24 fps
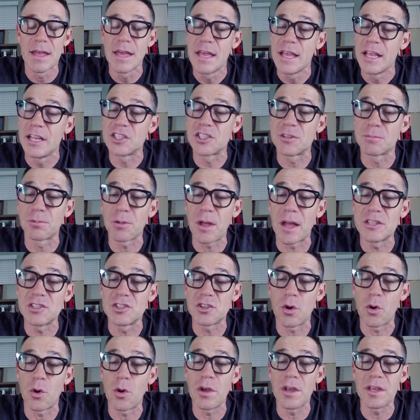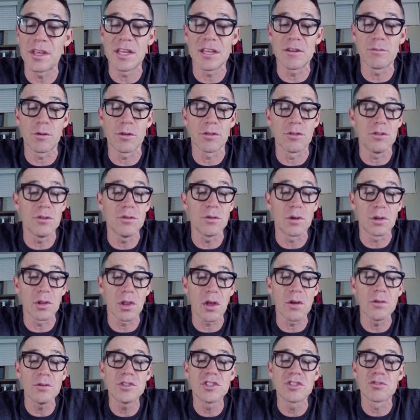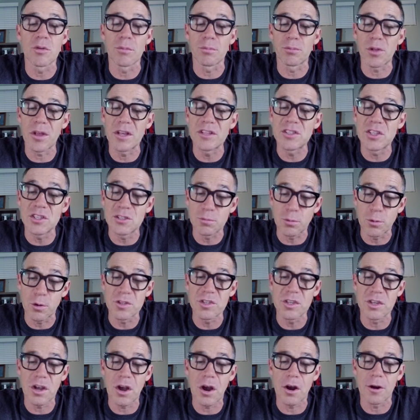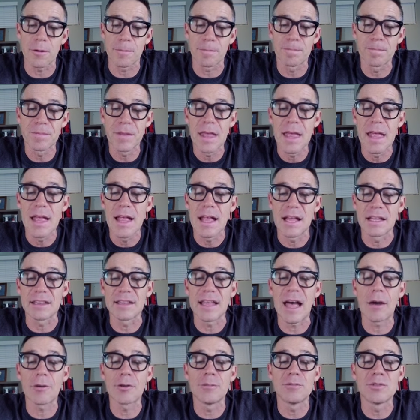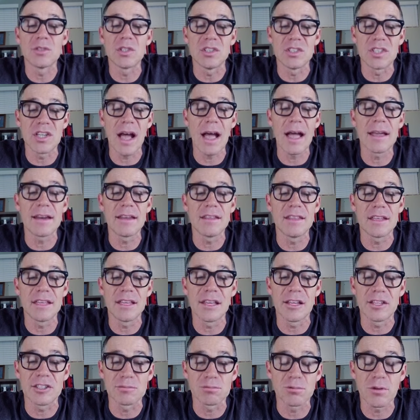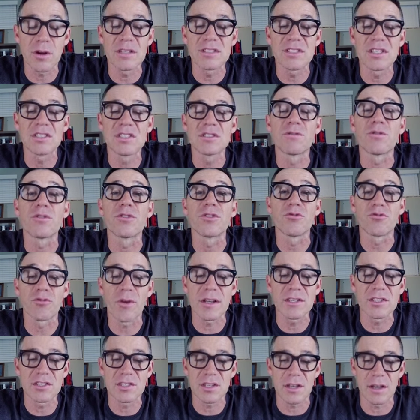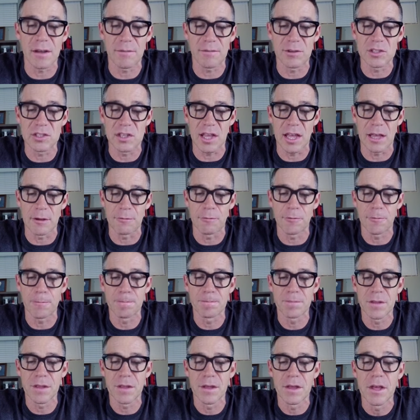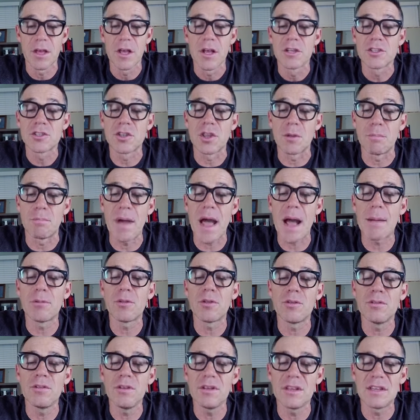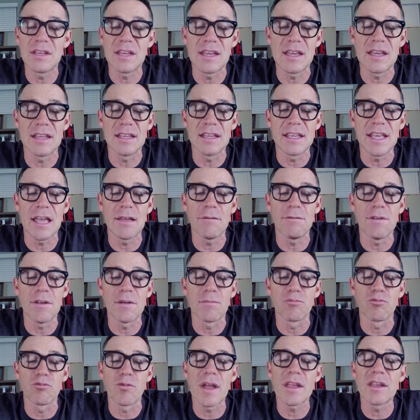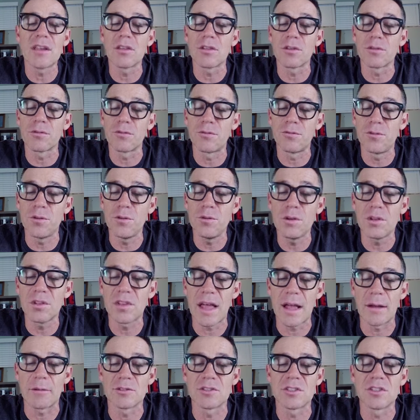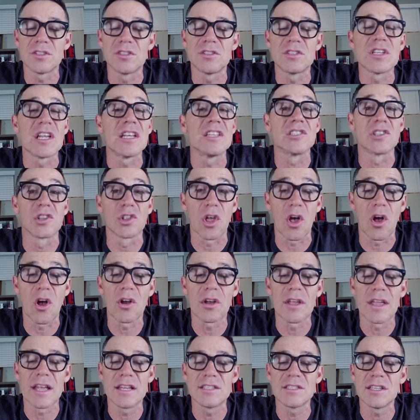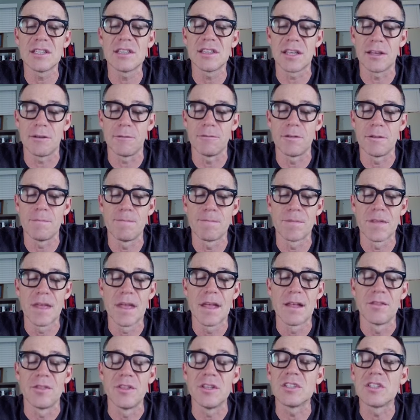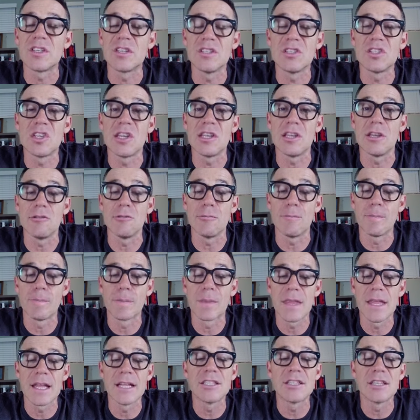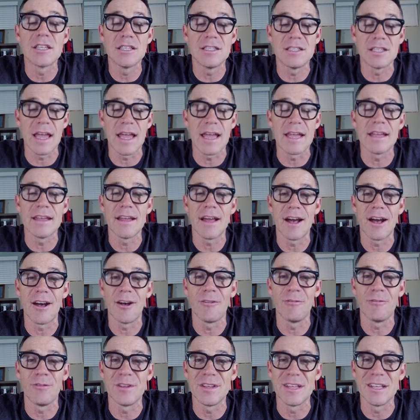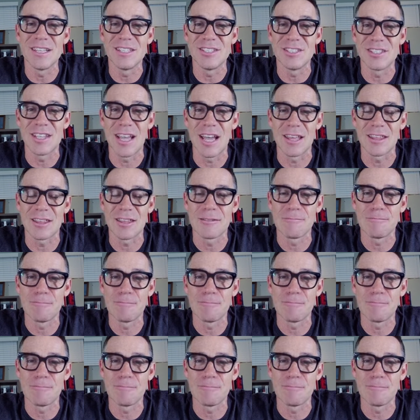He supplied Jehoiakim with new clothes to replace his prison guard and allowed him to dine in the king's presence for the rest of his life. So the Babylonian king gave him regular food allowances as long as he lived. This continued into the day of his death.